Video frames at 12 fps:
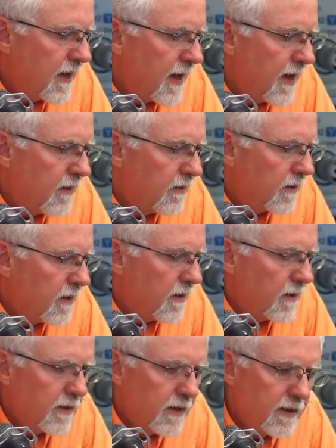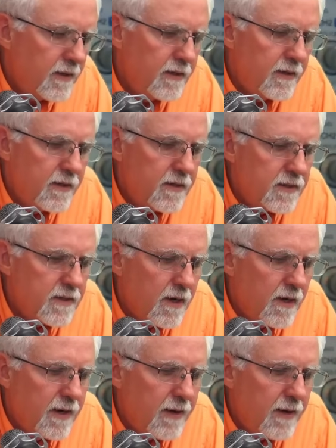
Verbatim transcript: how long it is on.